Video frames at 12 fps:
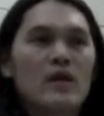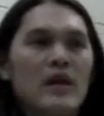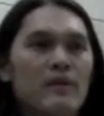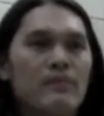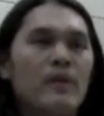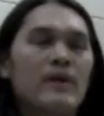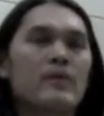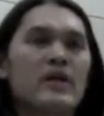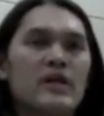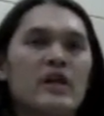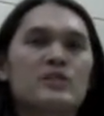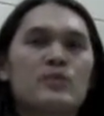And by
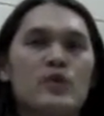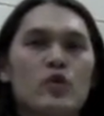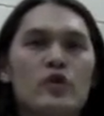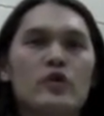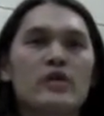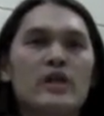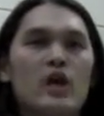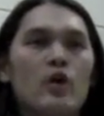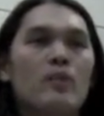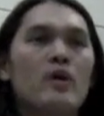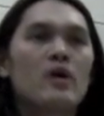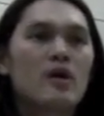being an entrepreneur, you can
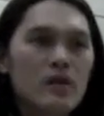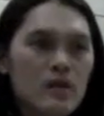help